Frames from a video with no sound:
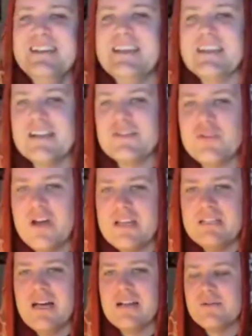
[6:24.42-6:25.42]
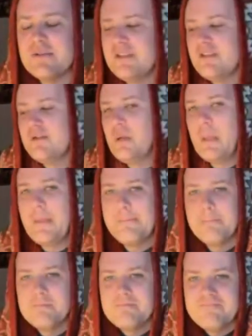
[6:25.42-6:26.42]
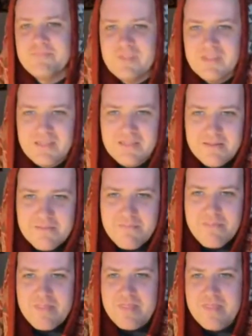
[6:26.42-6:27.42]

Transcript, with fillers: yeah I have all the stores in my inbox this morning. Um,